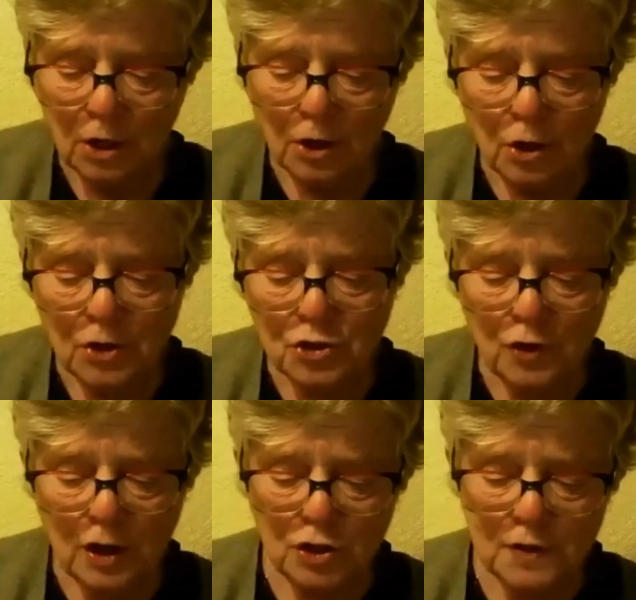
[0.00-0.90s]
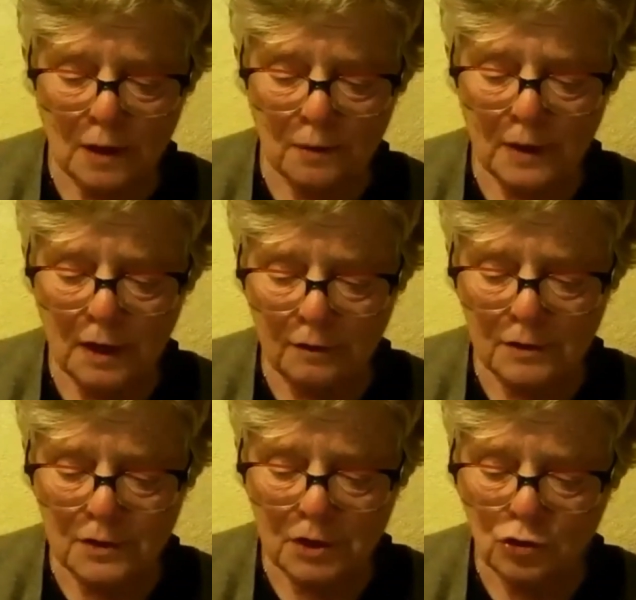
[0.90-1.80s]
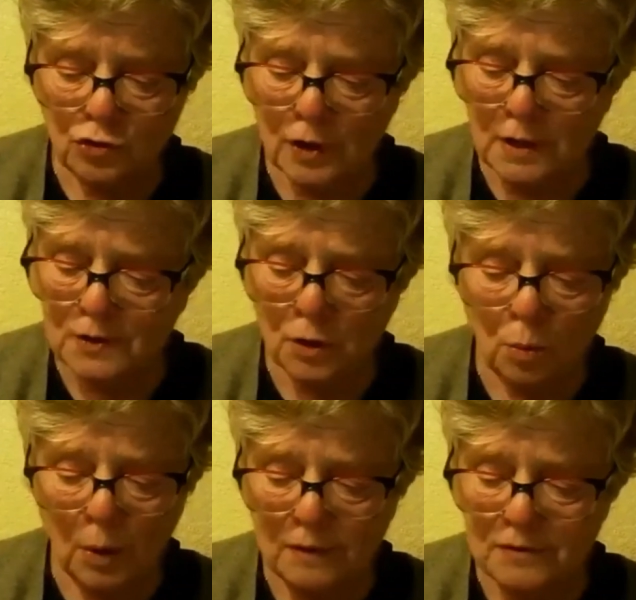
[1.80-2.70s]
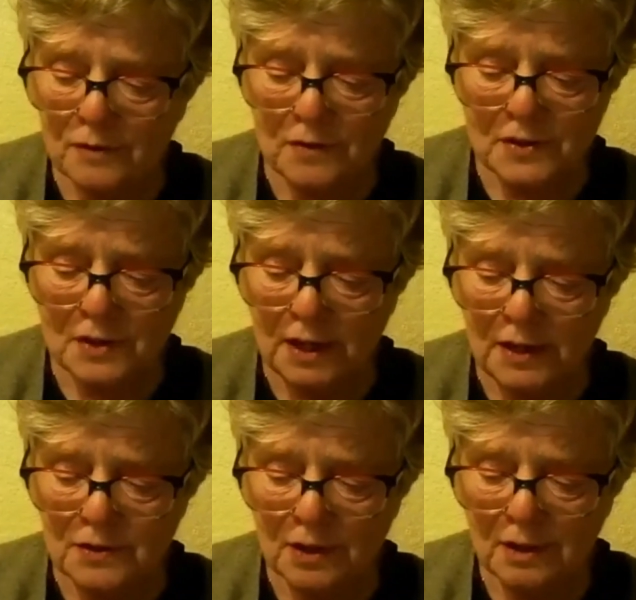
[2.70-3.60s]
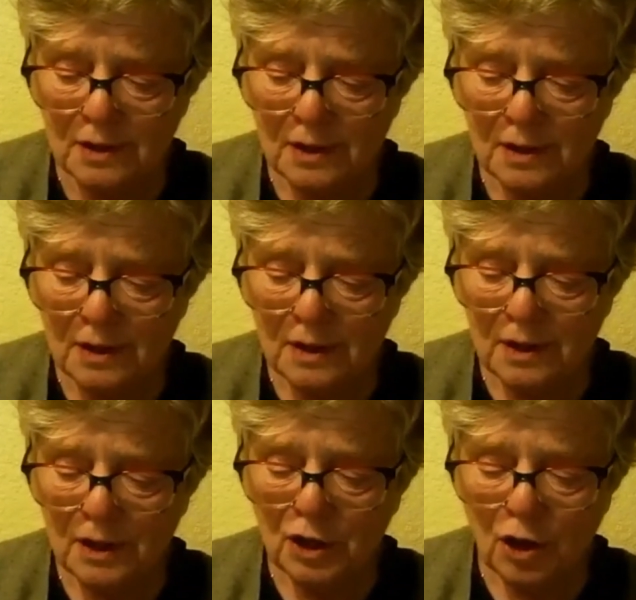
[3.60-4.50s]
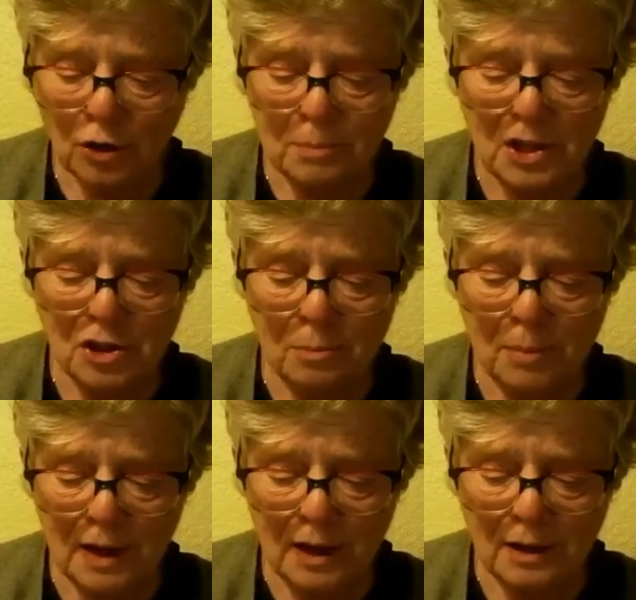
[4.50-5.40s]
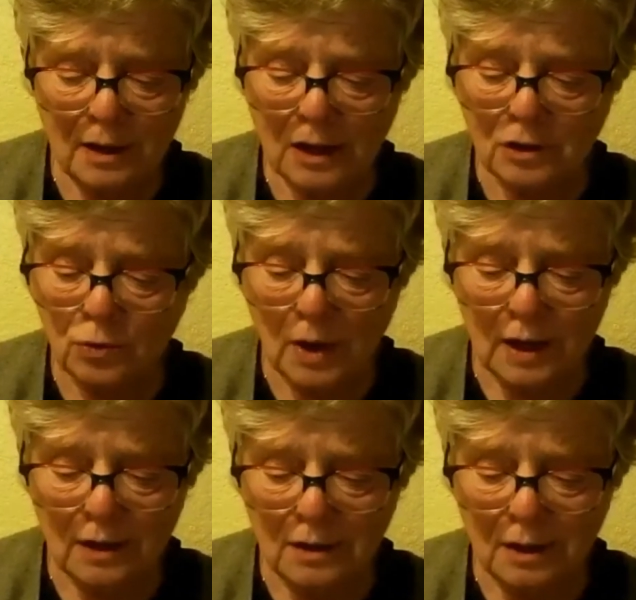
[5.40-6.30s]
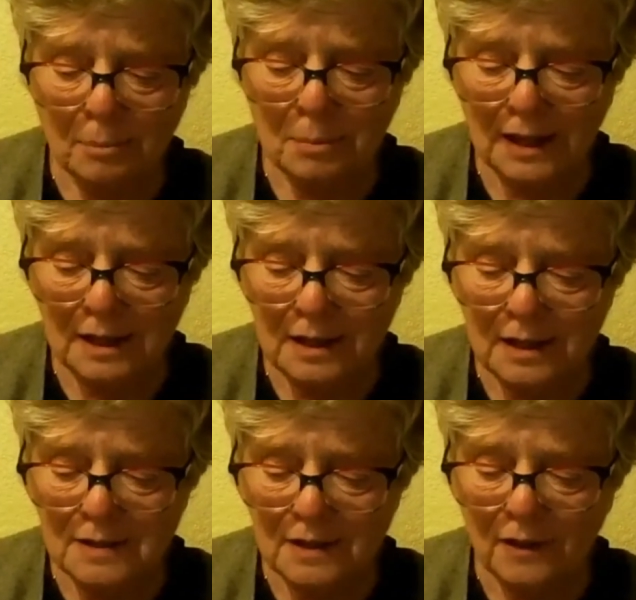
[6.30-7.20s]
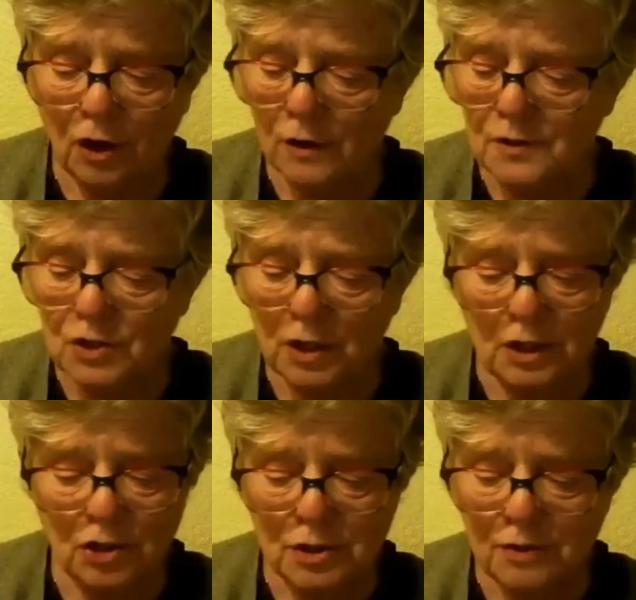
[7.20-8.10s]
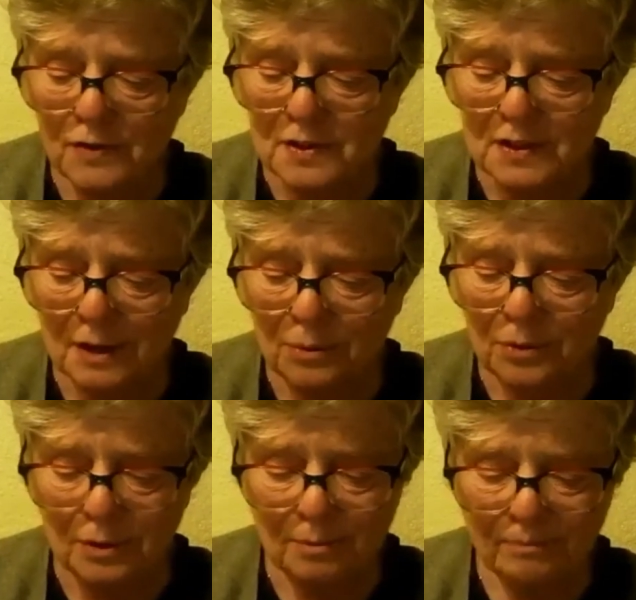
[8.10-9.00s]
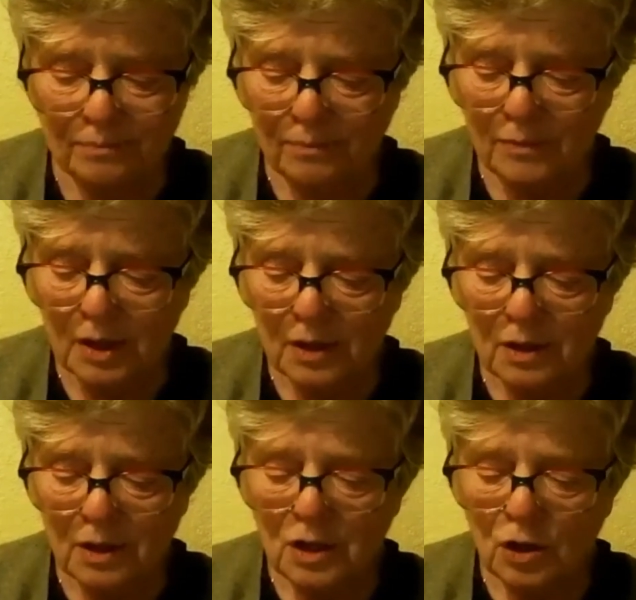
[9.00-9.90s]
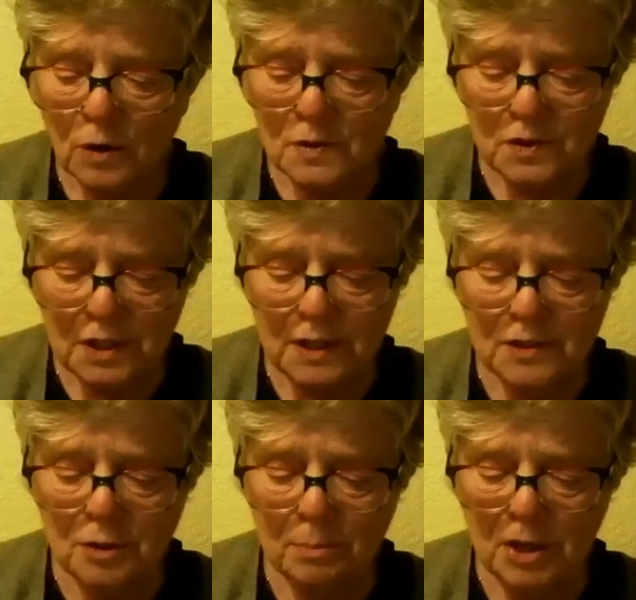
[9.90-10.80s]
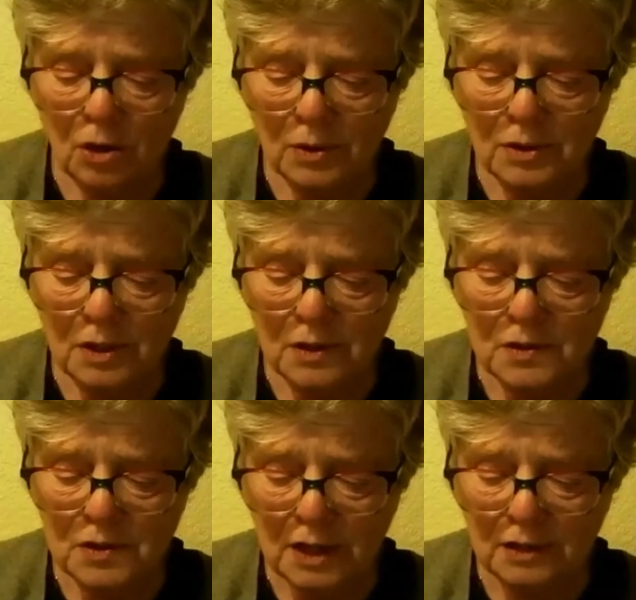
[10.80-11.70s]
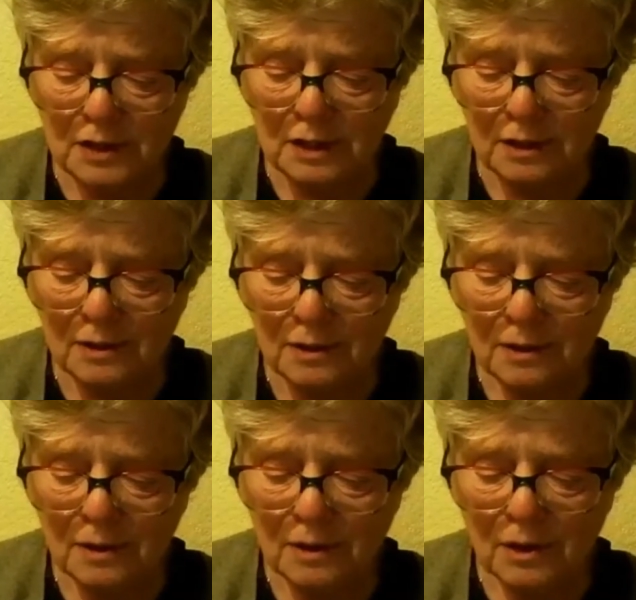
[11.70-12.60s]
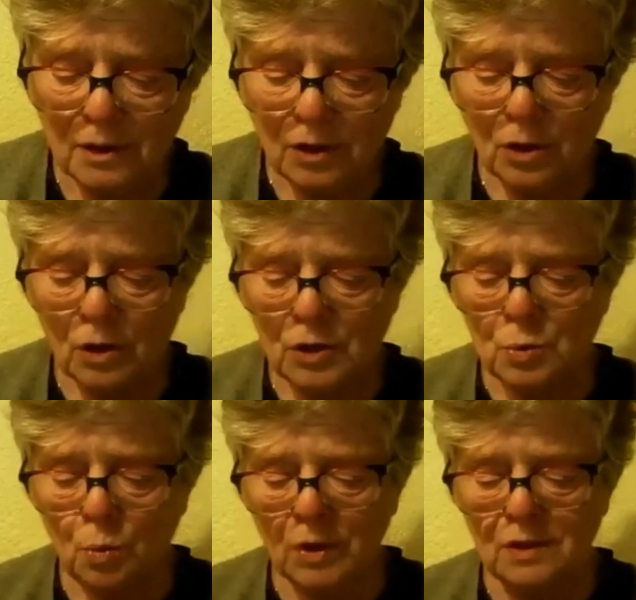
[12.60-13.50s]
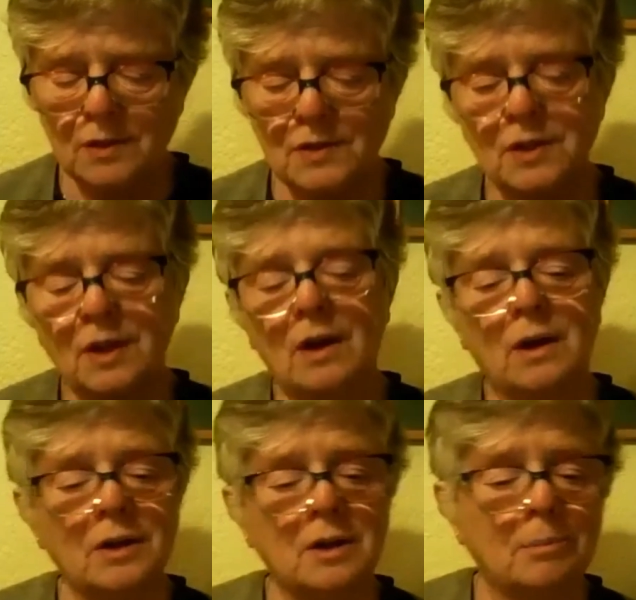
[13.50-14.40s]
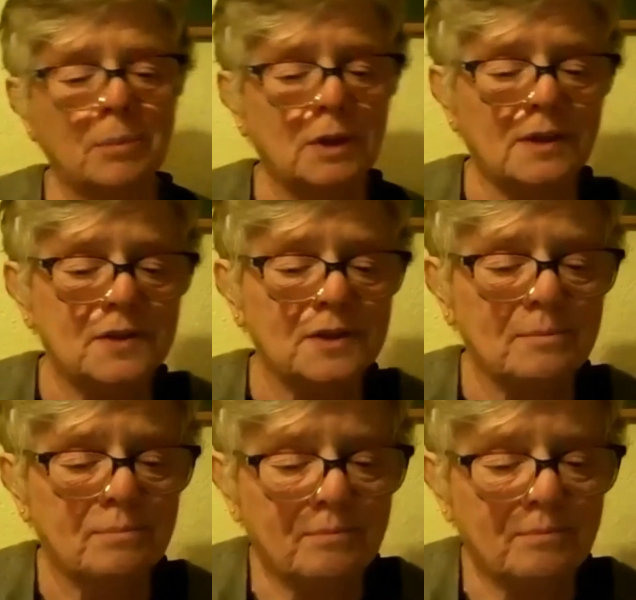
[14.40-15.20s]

God stretches out the heavens and treads on the waves of the seas. God made the bear and Orion and Pleiades and the constellations of the south. God's deeds are beyond understanding. God's wonders are numberless.